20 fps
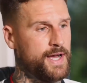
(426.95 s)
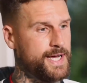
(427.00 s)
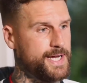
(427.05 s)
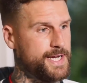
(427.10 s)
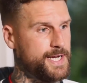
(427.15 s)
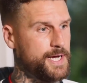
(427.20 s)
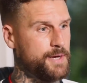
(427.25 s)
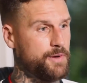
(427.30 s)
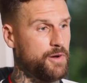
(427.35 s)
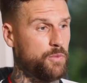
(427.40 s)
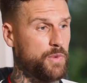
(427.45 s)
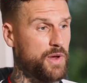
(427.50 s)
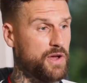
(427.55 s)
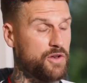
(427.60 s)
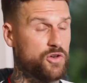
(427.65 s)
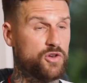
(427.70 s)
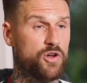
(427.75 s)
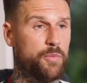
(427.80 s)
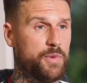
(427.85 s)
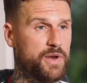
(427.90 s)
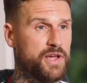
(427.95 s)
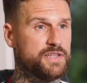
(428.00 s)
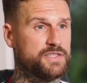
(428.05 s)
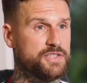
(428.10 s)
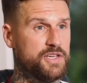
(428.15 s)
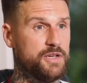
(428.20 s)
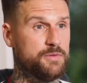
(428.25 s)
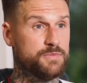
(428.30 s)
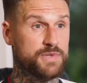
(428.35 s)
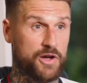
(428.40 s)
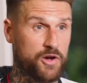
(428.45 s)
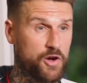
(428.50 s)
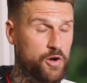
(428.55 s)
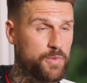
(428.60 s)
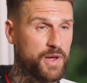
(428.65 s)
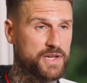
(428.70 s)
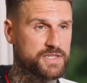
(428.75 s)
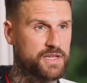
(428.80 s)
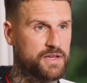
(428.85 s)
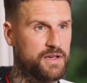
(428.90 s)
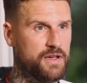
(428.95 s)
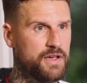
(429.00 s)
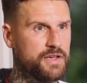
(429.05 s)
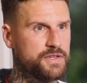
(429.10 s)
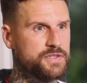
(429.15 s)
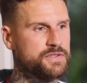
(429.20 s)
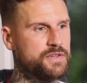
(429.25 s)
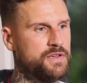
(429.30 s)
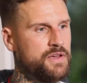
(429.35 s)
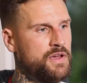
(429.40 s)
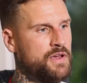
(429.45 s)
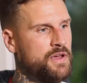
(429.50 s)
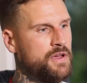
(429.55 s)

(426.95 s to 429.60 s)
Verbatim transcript: uh, and we can dominate teams. I hope that's the case.